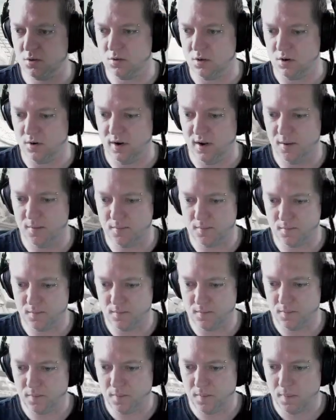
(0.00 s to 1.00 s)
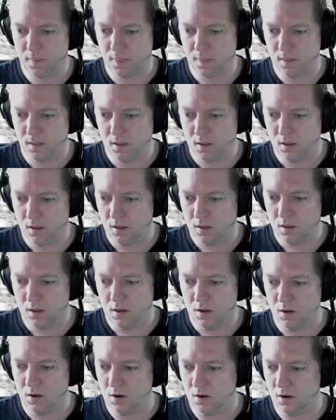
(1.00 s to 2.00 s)
sorry.
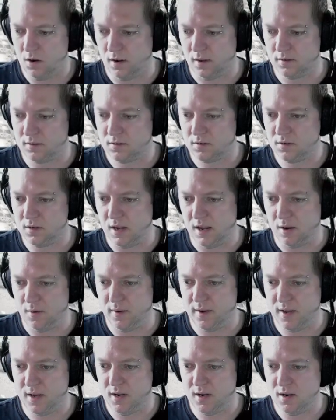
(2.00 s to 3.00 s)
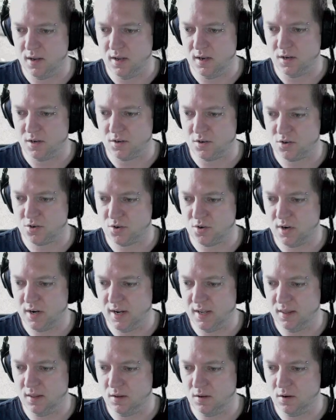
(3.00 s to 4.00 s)
Alright, so we're going to need a
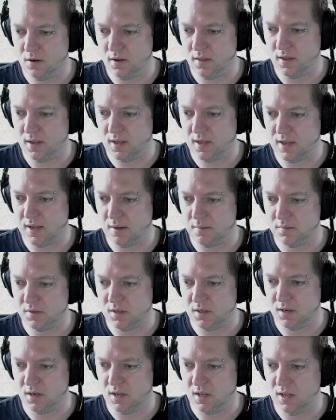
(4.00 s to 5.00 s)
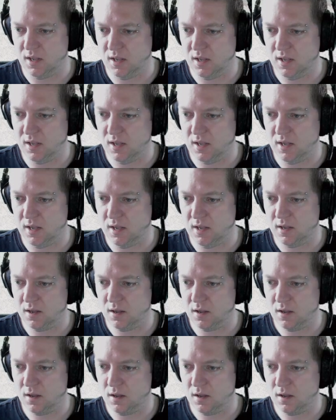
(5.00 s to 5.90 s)
train line that comes into here.